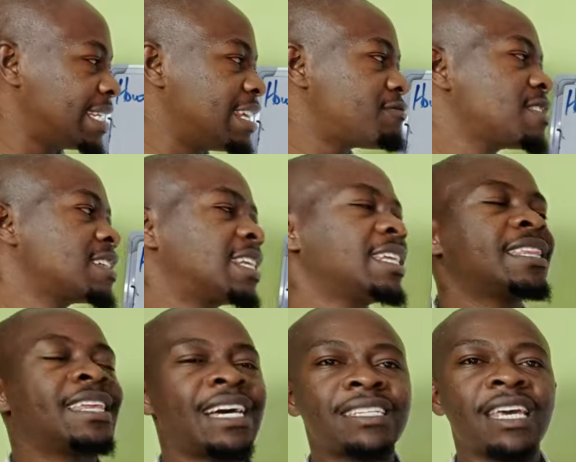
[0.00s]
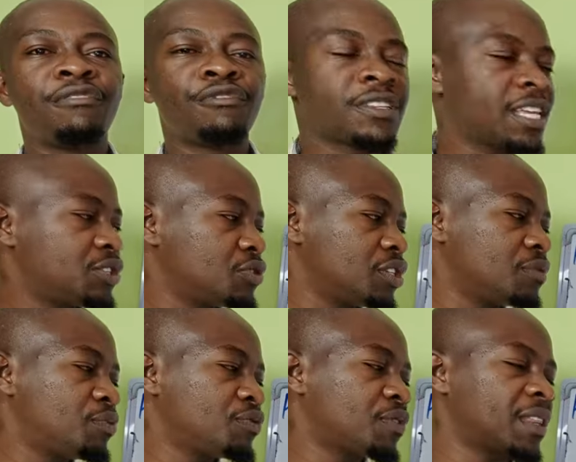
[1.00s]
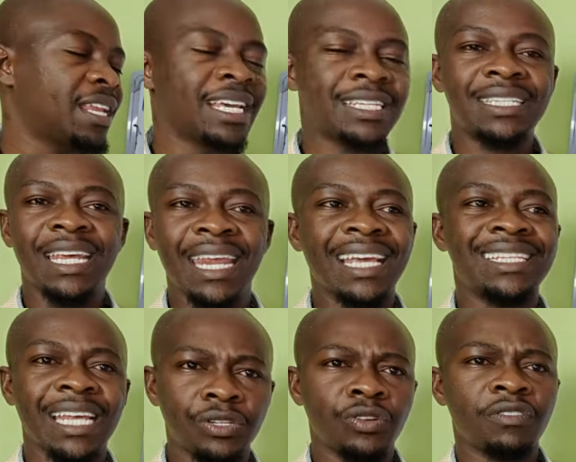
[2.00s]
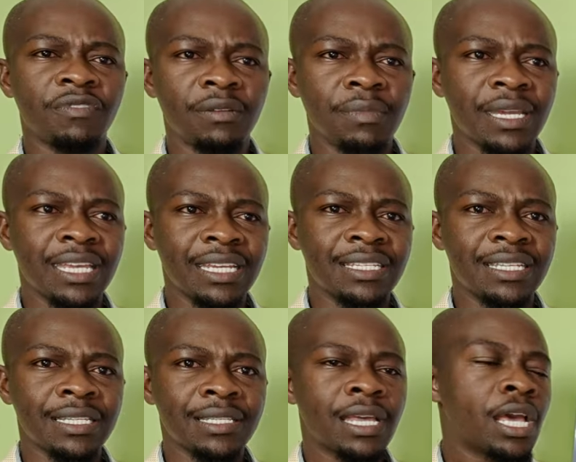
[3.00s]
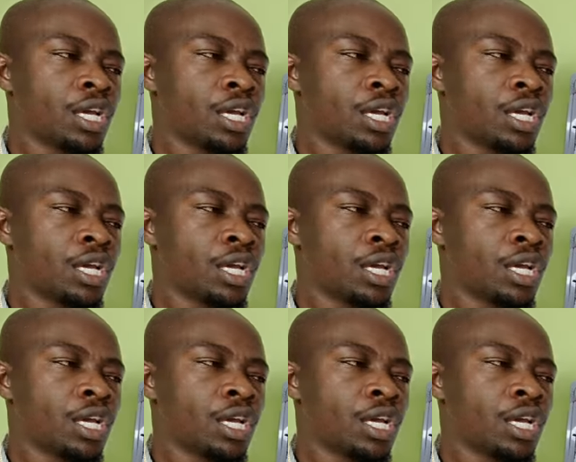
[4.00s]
Definitely, that effort that you did put for the next 10 years does not even make any sense.